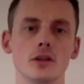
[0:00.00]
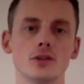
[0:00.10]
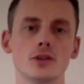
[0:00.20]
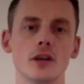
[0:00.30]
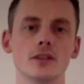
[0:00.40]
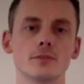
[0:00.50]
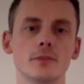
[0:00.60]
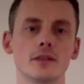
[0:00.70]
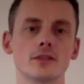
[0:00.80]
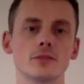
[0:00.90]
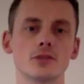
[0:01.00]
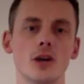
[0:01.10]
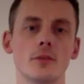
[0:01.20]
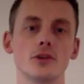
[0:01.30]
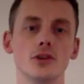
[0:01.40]
try and spend some
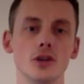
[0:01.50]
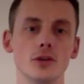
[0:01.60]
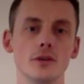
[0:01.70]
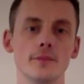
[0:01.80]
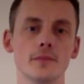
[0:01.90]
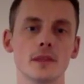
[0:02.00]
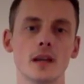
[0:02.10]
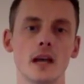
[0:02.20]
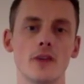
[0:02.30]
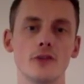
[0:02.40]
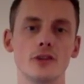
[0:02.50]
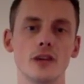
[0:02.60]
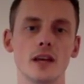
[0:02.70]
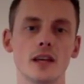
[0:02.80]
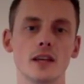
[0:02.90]
time on you every
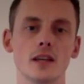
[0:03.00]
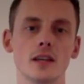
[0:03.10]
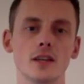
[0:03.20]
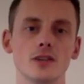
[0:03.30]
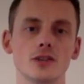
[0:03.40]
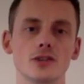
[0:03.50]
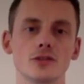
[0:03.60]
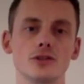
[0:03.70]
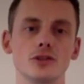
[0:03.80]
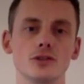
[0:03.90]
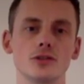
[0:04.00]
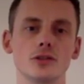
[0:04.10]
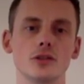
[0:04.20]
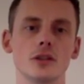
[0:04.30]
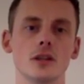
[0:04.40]
day just to
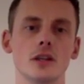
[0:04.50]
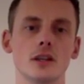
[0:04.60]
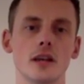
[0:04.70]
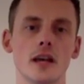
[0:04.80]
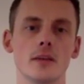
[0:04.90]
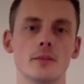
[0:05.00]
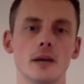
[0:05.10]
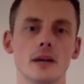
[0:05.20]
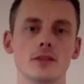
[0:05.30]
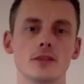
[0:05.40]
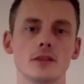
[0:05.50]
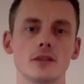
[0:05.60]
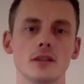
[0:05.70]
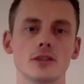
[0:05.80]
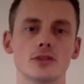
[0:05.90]
reduce that impact
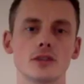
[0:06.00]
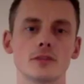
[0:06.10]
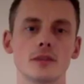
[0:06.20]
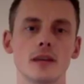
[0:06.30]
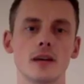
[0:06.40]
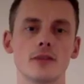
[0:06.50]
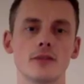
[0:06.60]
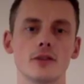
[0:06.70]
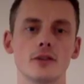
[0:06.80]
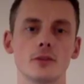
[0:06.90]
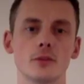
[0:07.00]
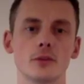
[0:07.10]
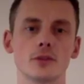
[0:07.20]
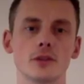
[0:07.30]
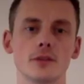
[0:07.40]
that stress may have on your blood
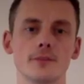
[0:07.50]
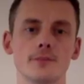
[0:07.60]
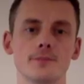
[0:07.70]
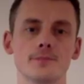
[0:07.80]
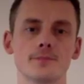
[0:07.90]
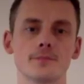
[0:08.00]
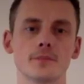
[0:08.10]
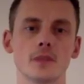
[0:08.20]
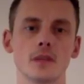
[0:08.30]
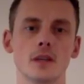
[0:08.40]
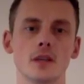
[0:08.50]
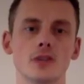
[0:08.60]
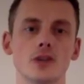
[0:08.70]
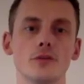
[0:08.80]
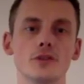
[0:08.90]
pressure.
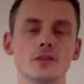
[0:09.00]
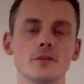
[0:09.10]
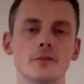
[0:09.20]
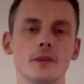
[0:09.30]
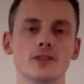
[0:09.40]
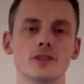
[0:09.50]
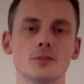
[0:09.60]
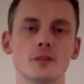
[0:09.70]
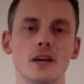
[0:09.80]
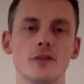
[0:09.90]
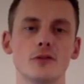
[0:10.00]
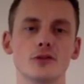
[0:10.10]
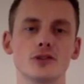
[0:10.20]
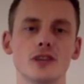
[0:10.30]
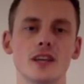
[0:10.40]
So I hope this information has been helpful
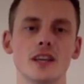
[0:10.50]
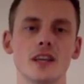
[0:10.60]
today.